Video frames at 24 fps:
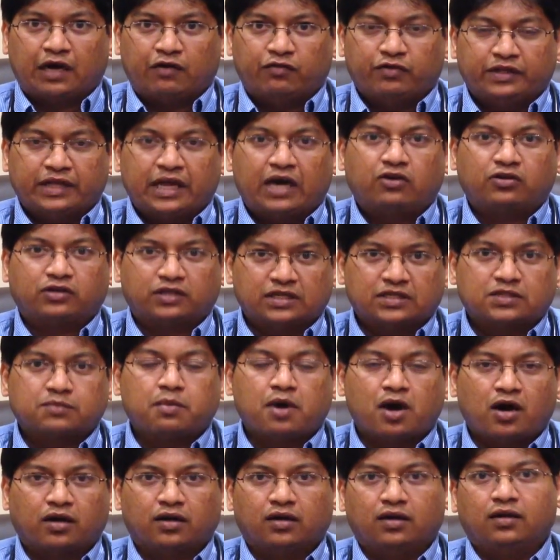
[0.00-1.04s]
without this
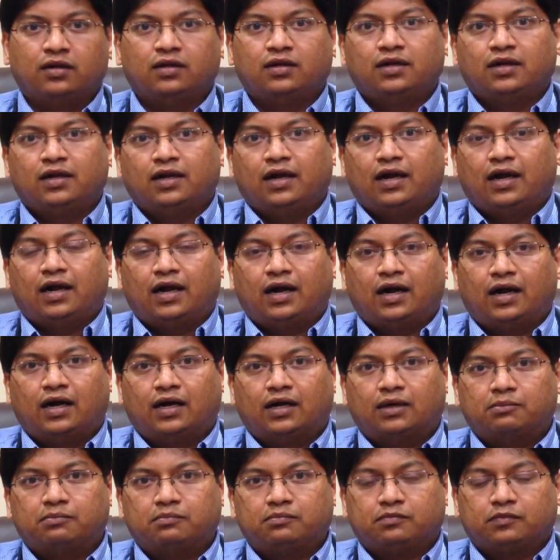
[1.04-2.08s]
model.
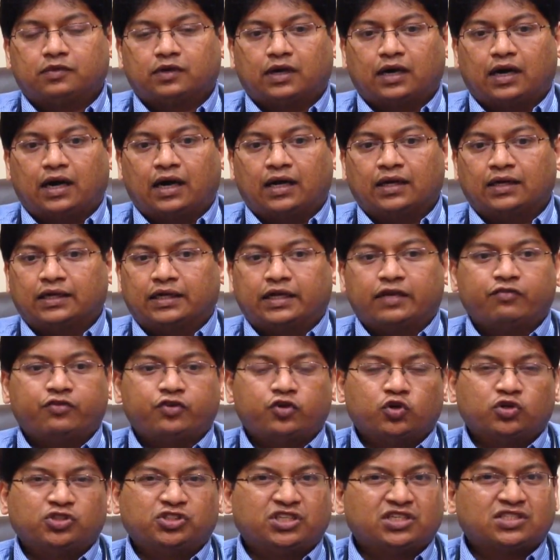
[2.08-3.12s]
I'll give
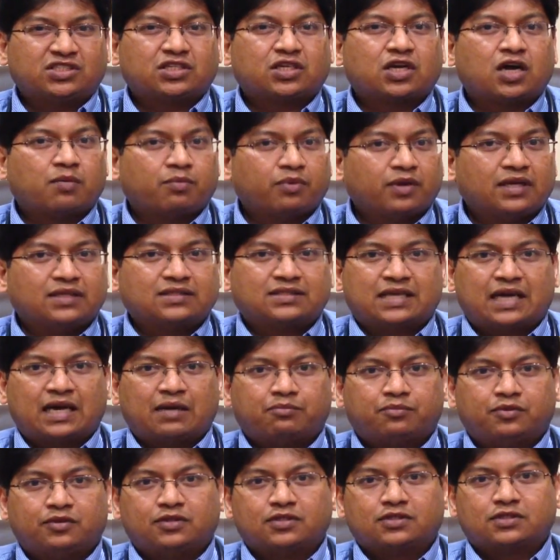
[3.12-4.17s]
you just a couple
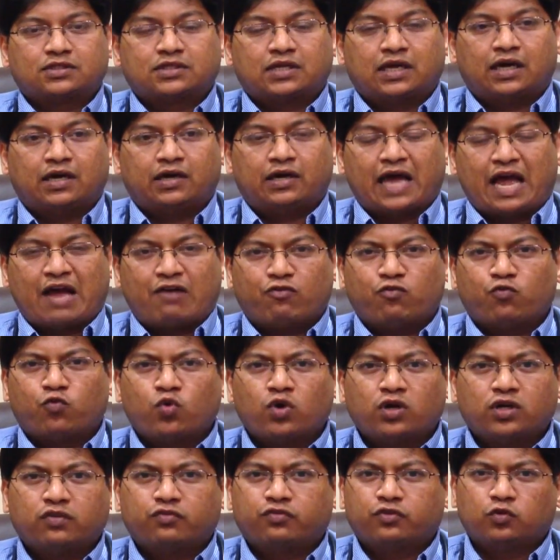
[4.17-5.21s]
examples. I have a
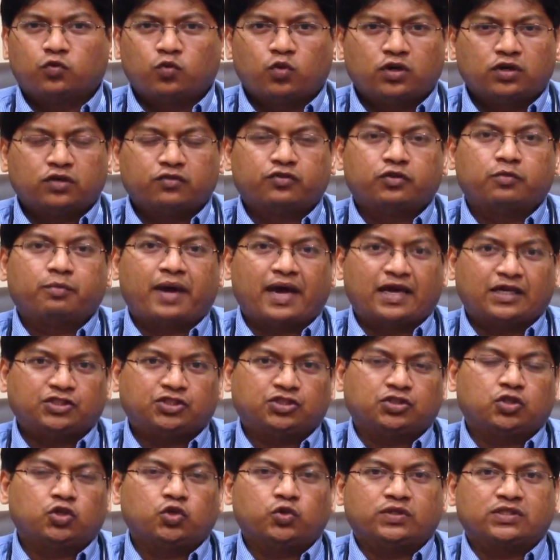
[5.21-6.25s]
wonderful, wonderful
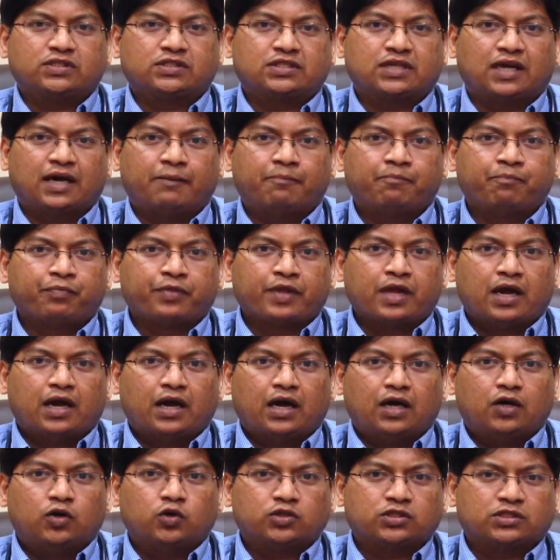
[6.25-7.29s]
patient who is a
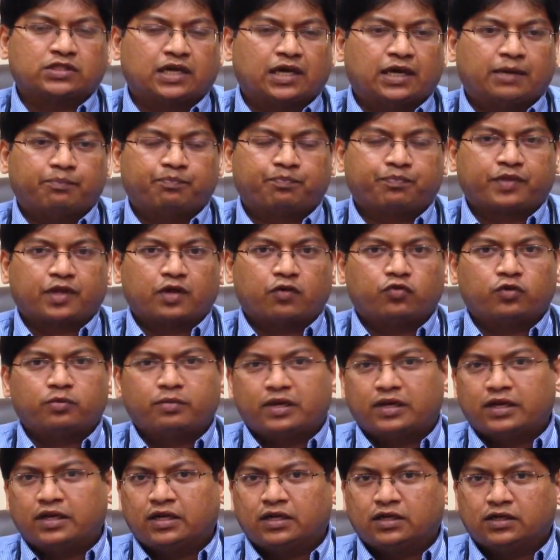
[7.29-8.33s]

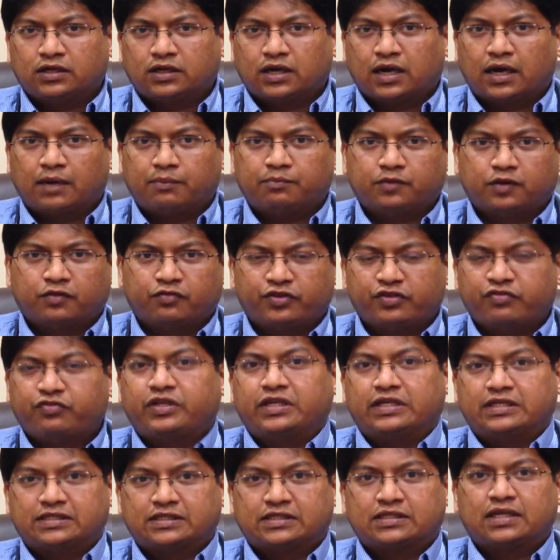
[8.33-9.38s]
woman in her
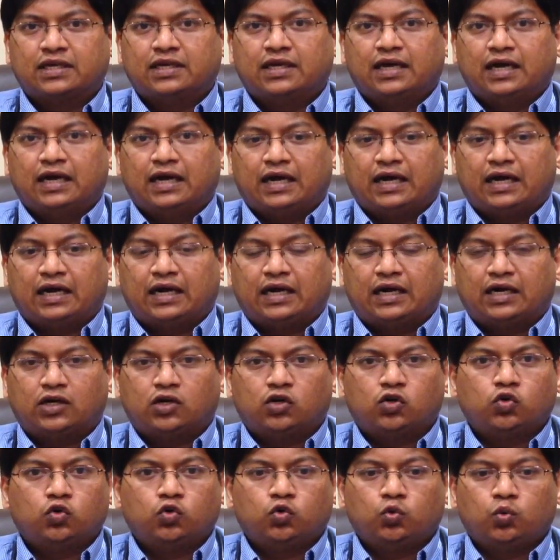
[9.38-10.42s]
50s
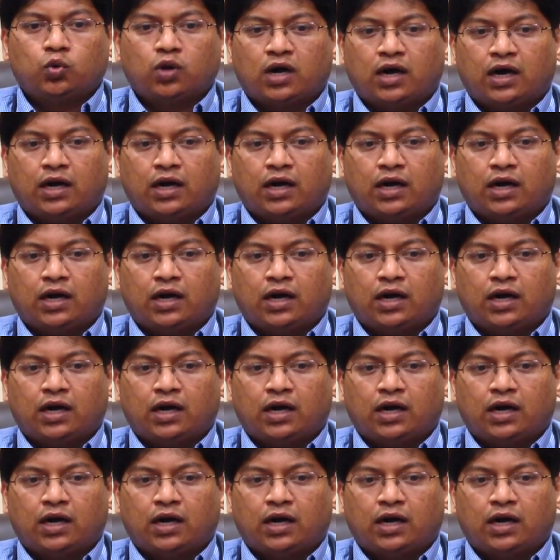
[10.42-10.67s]
who